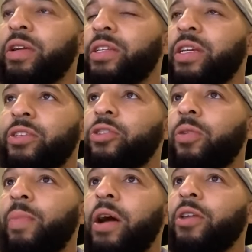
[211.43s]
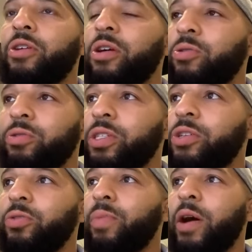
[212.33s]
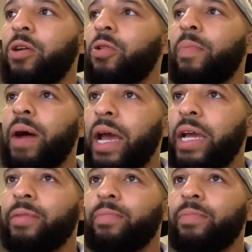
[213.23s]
And, you know, my other uncles too, my Uncle Mike,